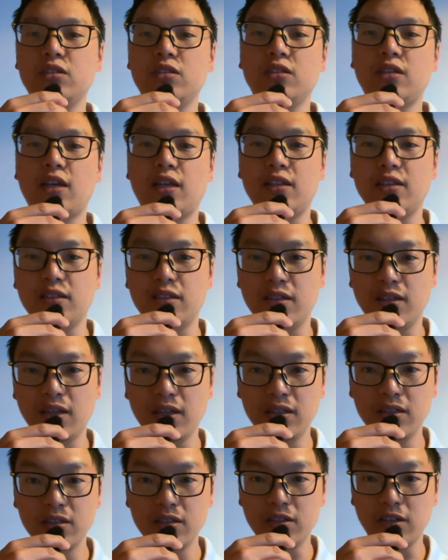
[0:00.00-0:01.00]
get it
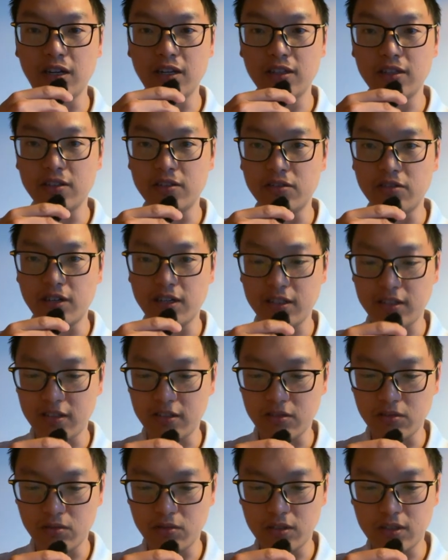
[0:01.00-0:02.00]
integrated right
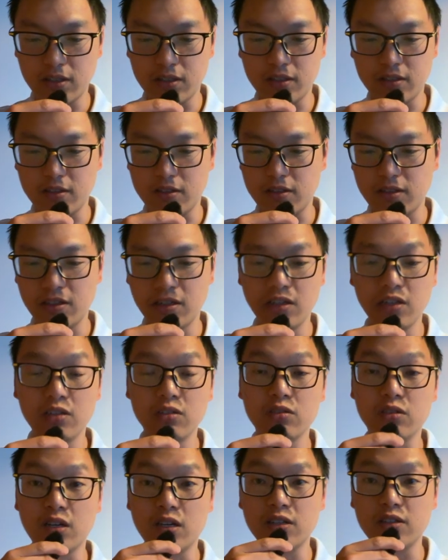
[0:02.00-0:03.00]
into Cursor.
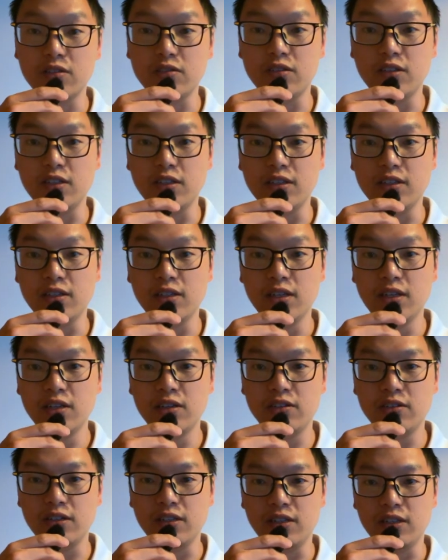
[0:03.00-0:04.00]
So I really
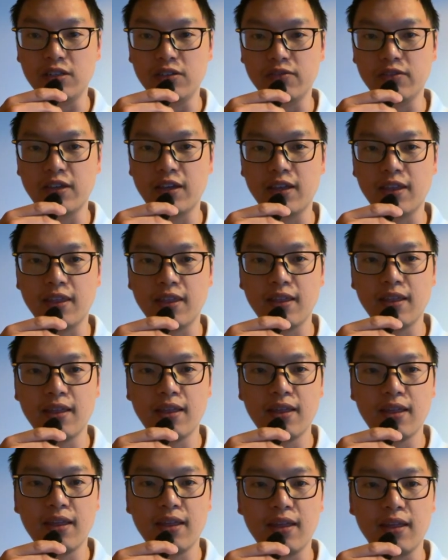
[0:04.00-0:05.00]
love that.
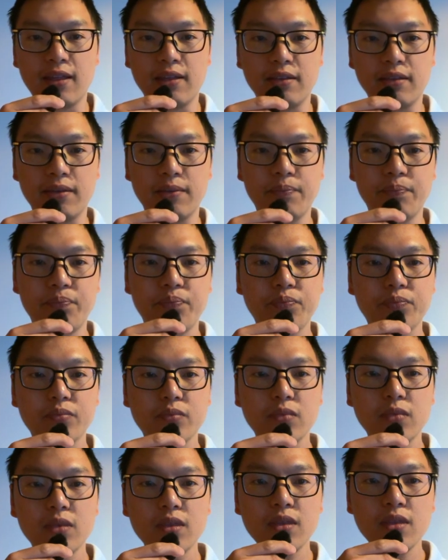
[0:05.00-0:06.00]
And
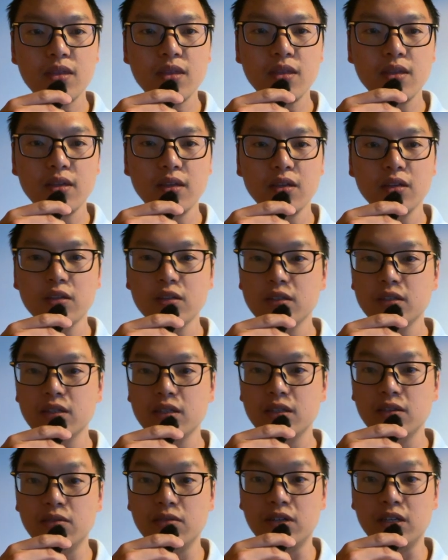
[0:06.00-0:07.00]
here,
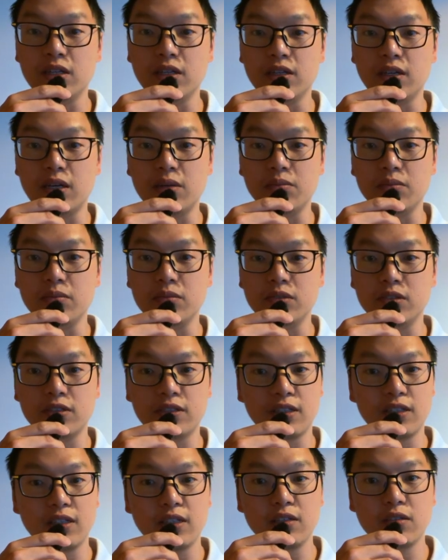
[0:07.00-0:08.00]
when I'm
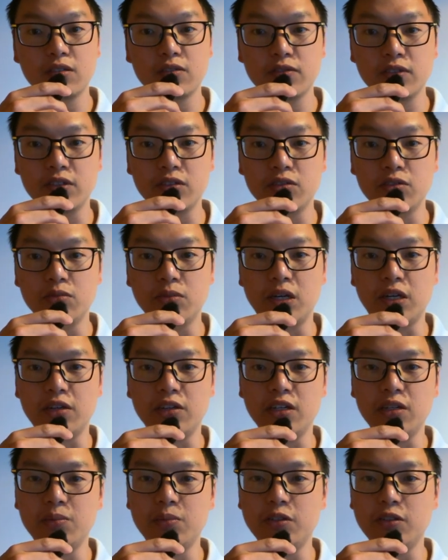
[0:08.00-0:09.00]
setting off into my
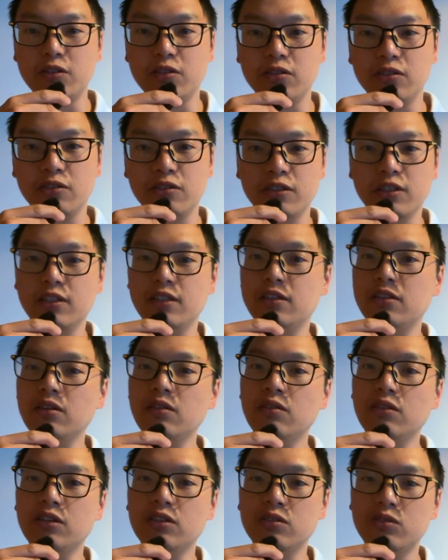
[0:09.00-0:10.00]
repos, already
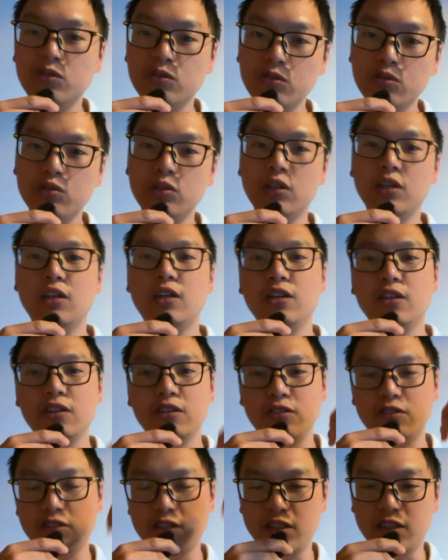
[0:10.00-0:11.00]
going through,
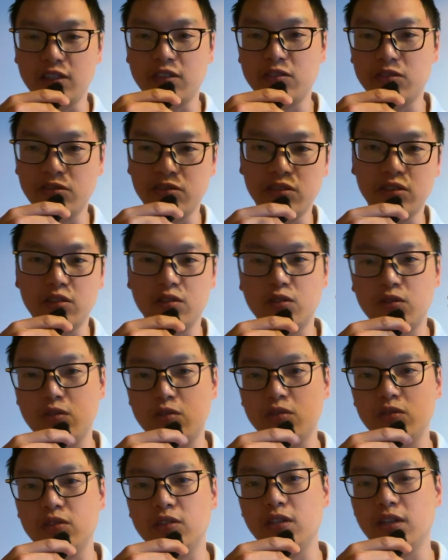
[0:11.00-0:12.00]
reading through the
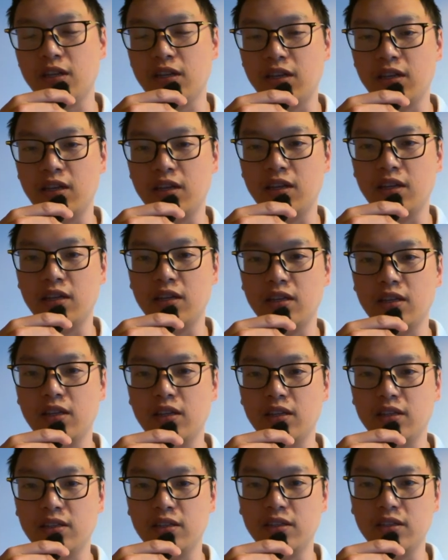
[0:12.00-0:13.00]
code
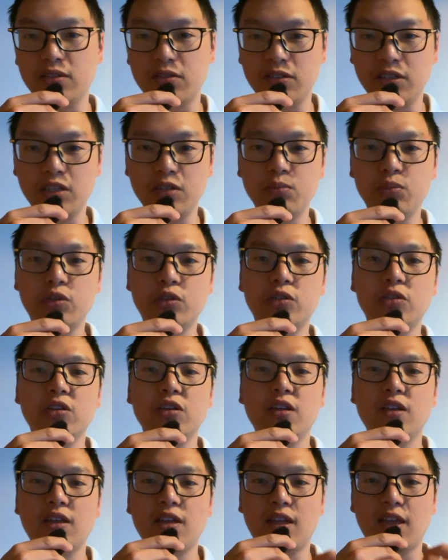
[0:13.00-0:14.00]
in the repo,
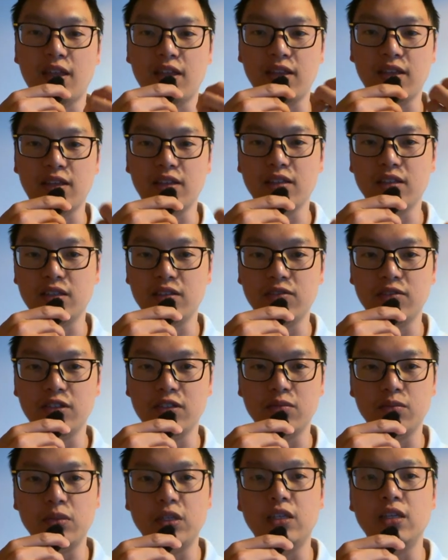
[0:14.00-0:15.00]
and then
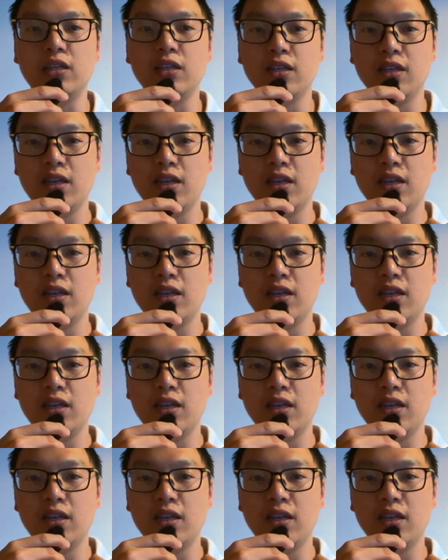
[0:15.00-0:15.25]
giving me